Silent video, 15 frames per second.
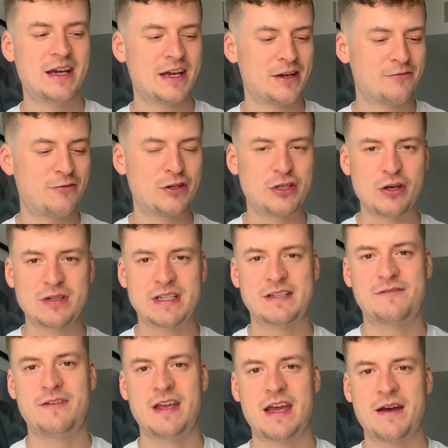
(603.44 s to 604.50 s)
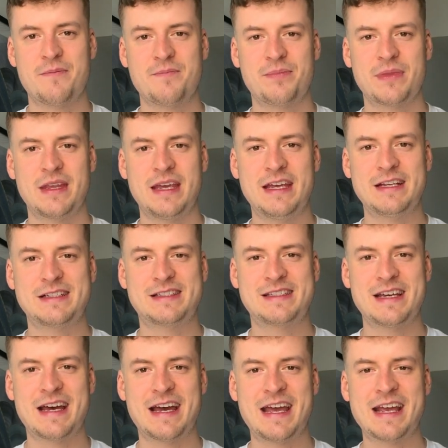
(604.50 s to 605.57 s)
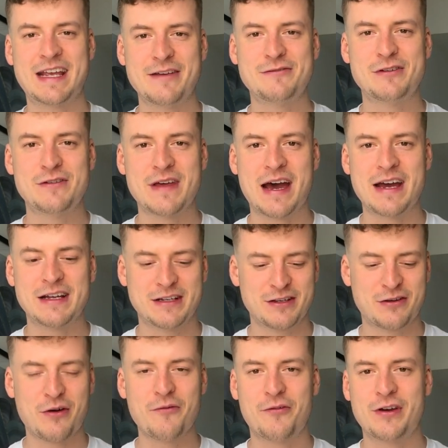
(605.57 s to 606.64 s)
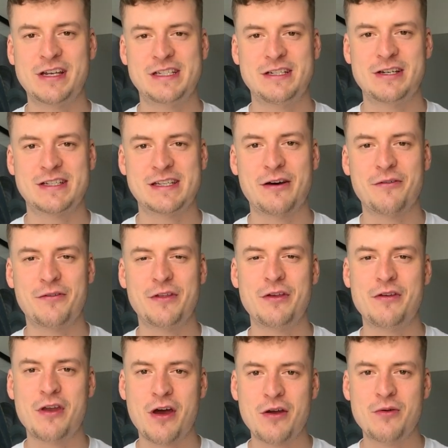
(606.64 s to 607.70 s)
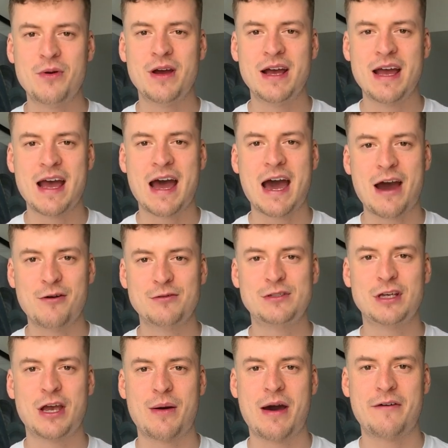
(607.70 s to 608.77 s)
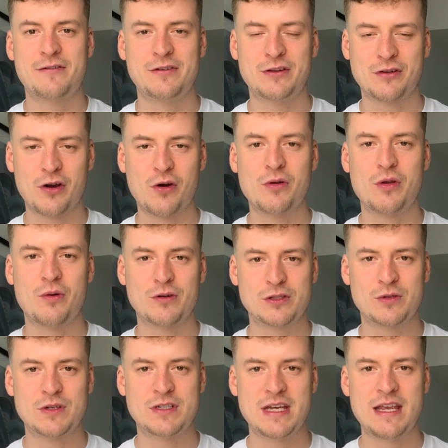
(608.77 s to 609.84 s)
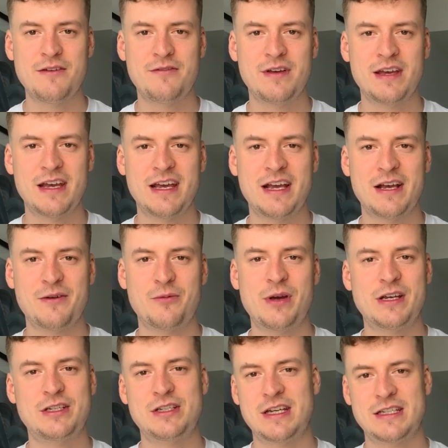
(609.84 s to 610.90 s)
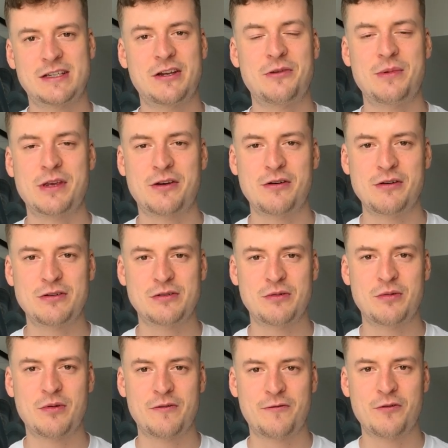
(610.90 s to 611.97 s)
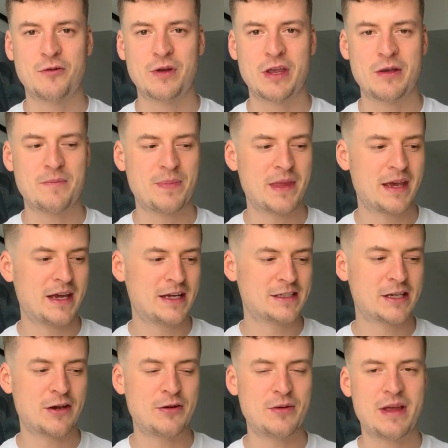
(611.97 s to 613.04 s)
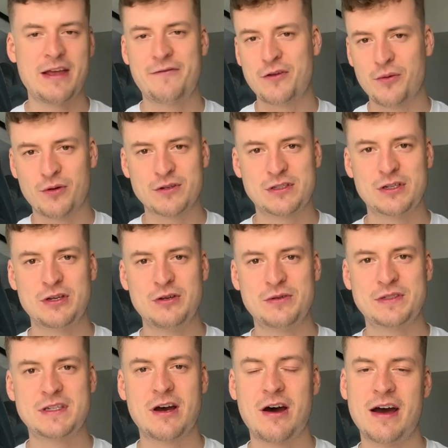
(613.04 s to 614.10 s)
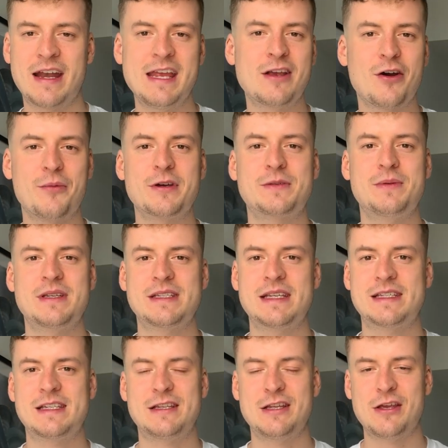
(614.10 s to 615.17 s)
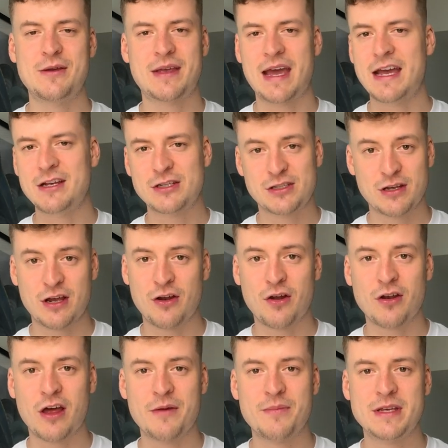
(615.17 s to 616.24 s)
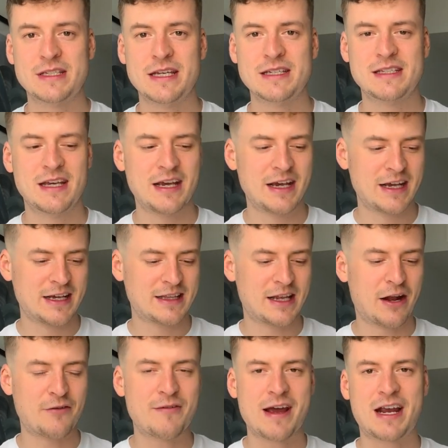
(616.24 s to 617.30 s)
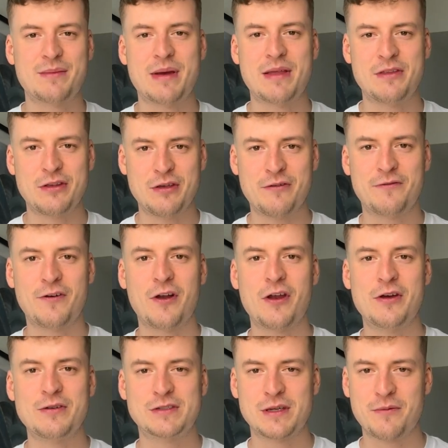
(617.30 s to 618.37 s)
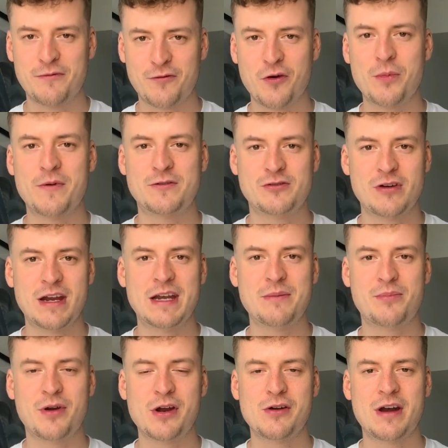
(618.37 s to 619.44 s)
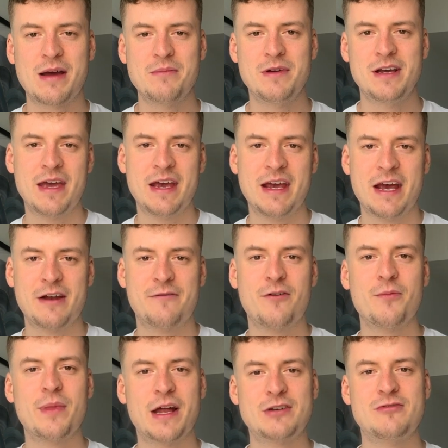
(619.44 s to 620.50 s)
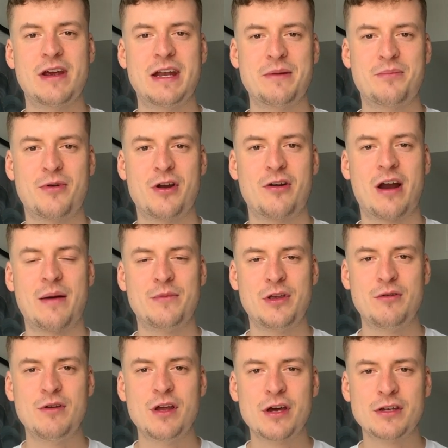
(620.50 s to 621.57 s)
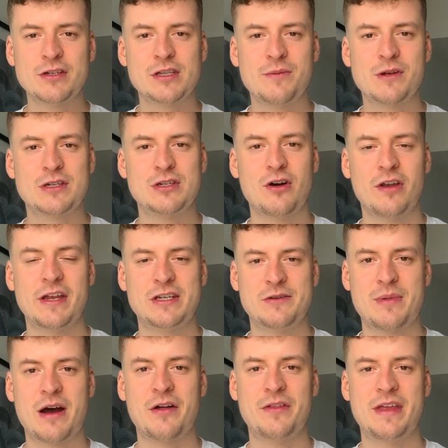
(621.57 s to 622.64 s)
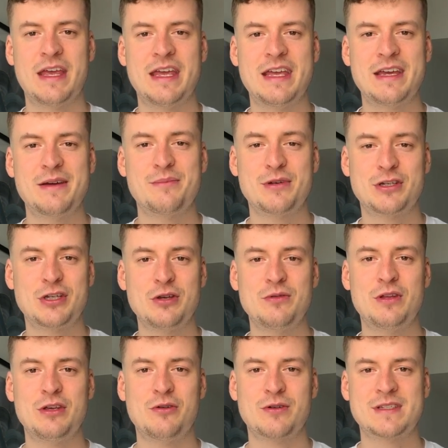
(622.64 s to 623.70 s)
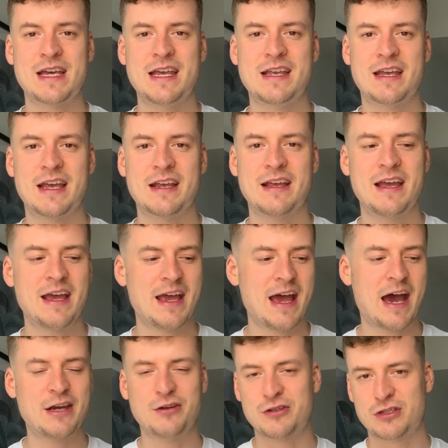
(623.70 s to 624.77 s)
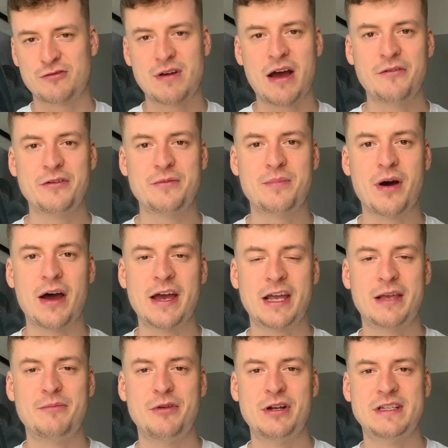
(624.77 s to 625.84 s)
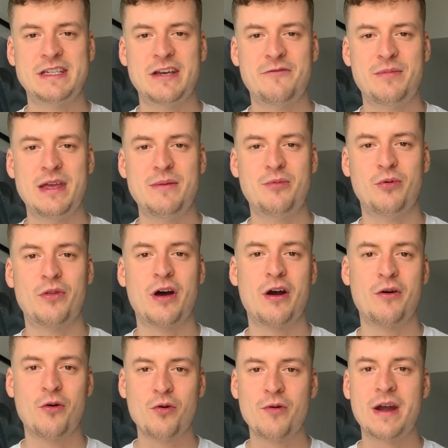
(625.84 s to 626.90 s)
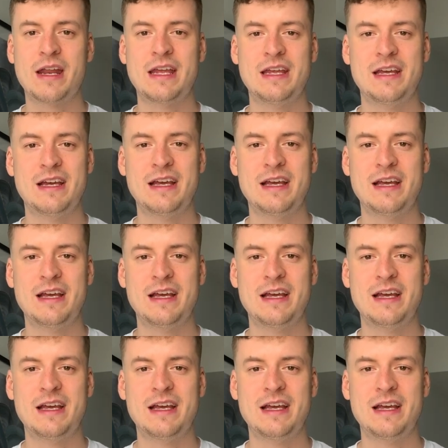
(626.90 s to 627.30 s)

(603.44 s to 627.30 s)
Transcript: reduces fear. It, uh, it gives you that confidence in yourself that you know how to go after the goal you want to achieve, which is going to be crucial for you. So if you want to start an e-commerce business in the U K, just an online business, then I'd recommend that you follow some form of training program. And from that training program, you learn so much knowledge about the pursuit that you're taking, and you're surrounded by a community of people that are already,